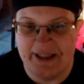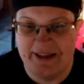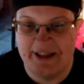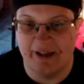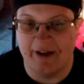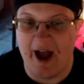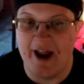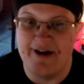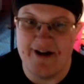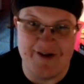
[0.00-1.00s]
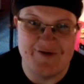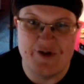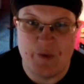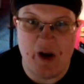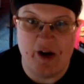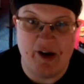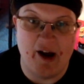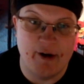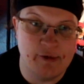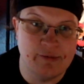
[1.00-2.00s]
the line never went
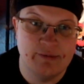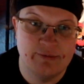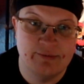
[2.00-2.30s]
down